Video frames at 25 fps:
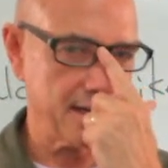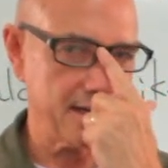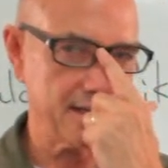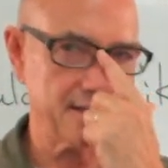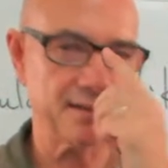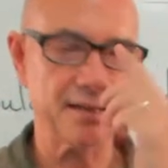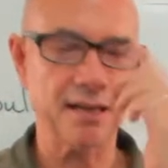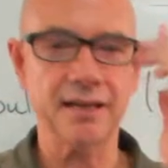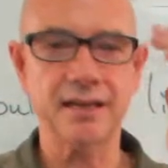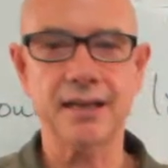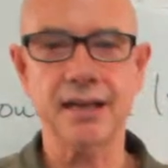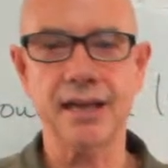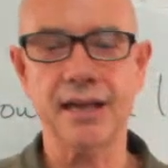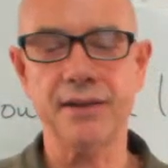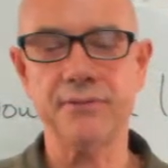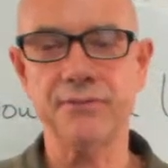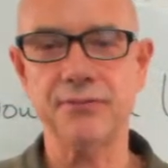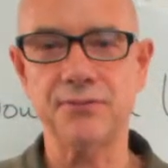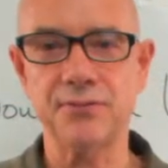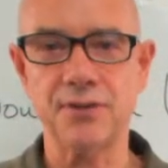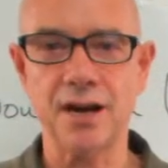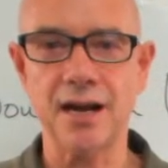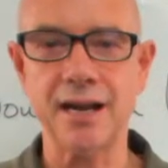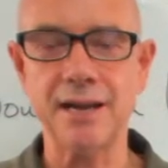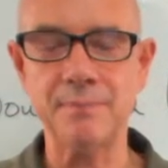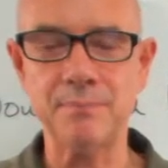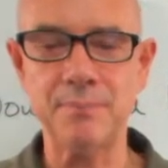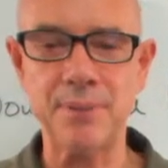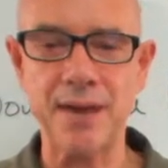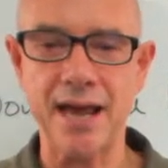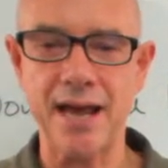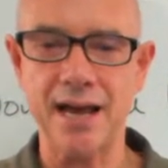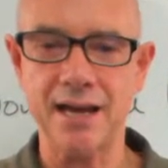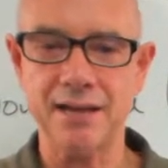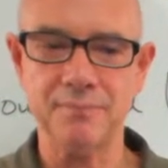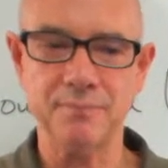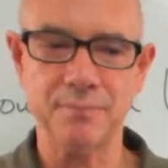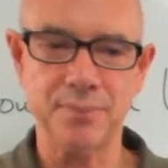It's like a frying
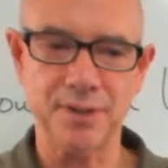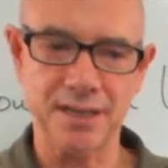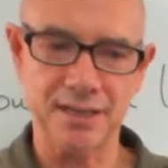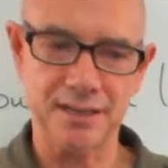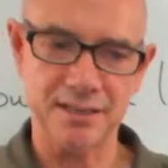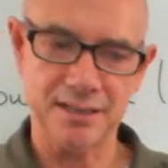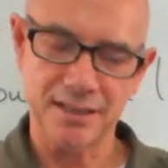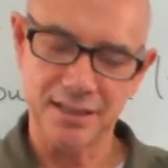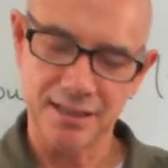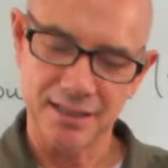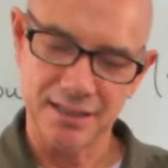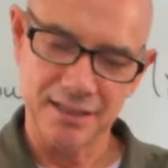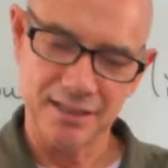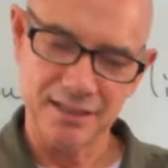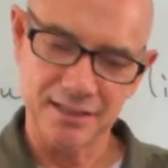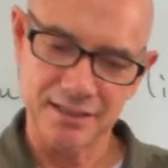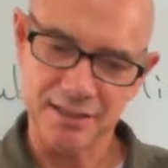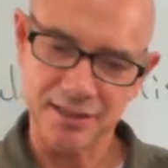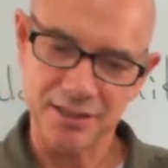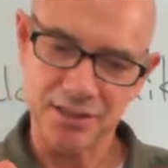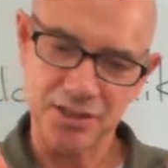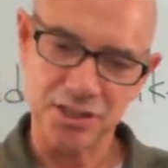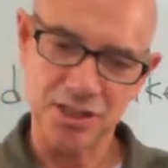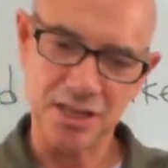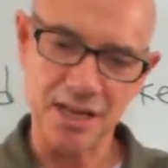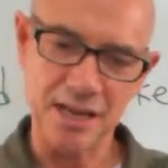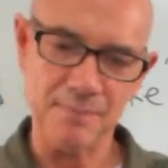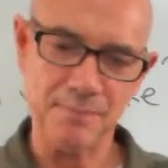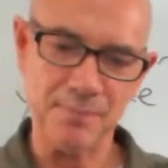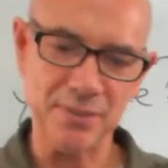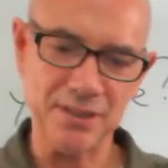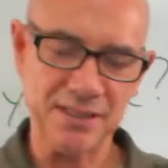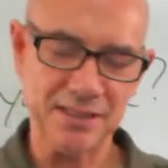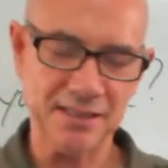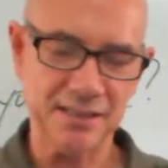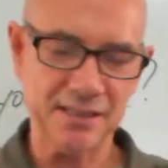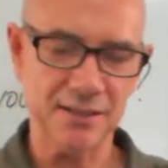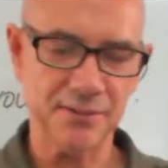pan, but the shape
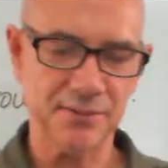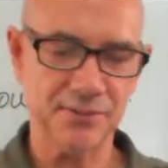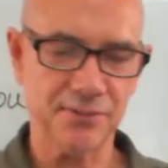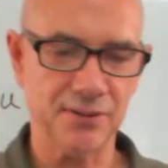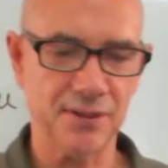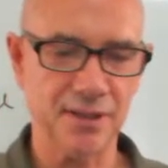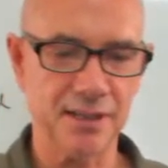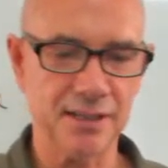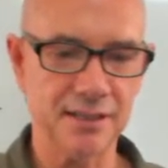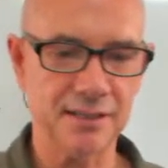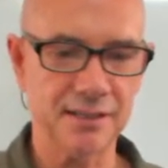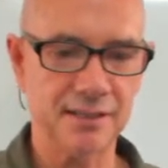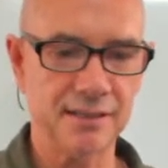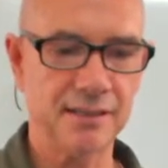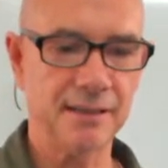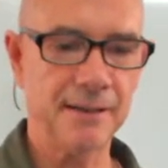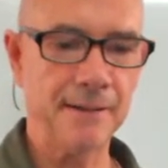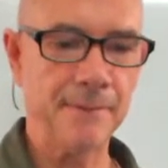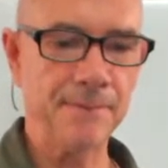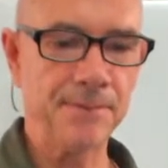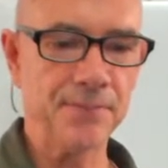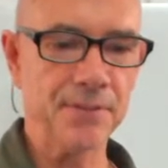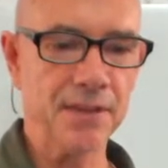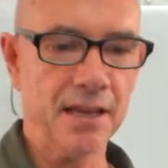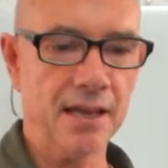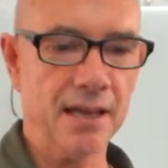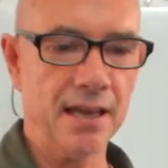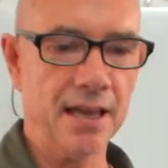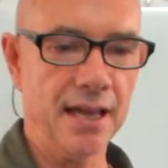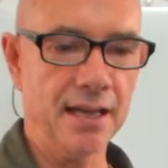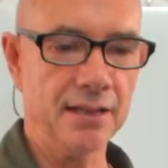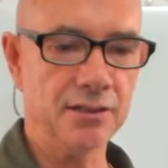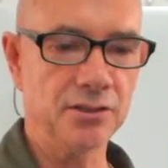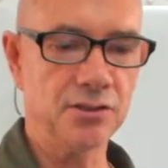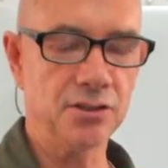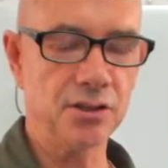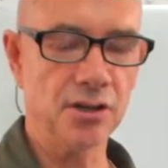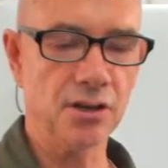is different.
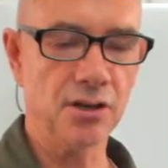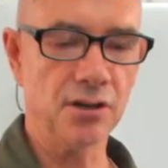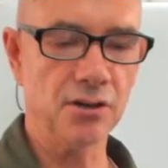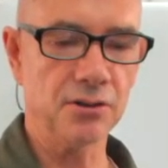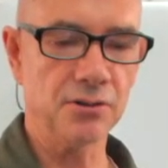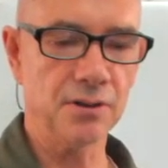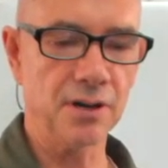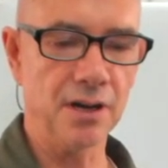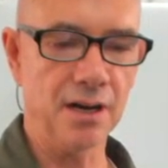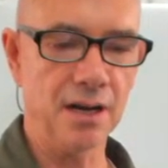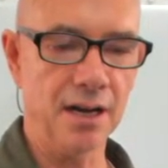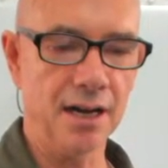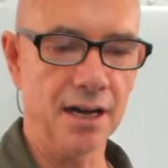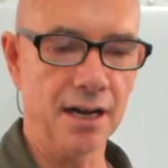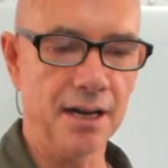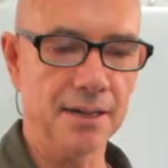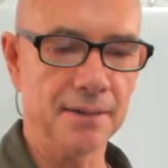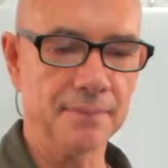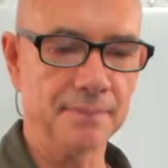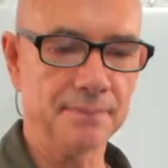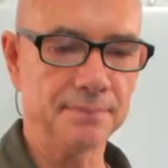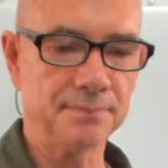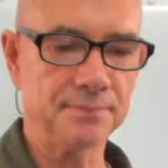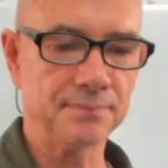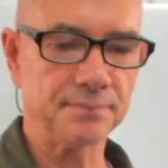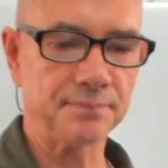And so um,